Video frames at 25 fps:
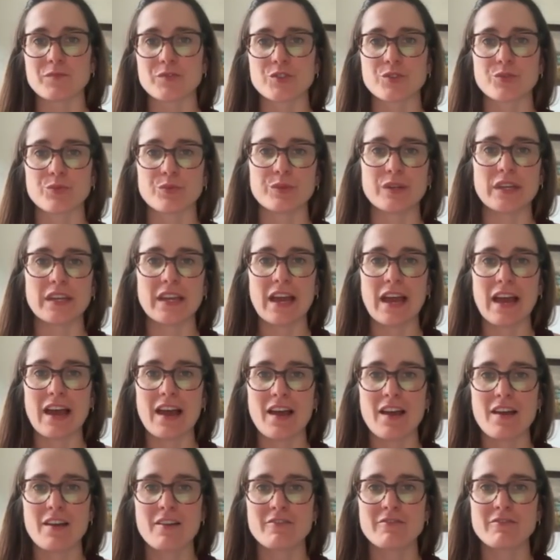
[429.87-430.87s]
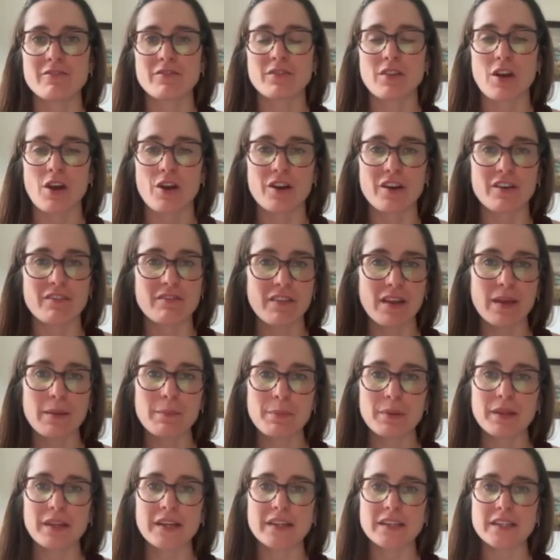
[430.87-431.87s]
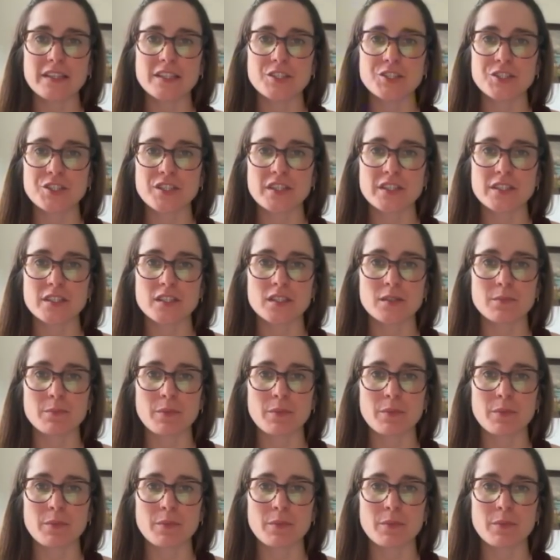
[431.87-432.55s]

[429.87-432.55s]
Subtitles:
so we have our event planning sheets,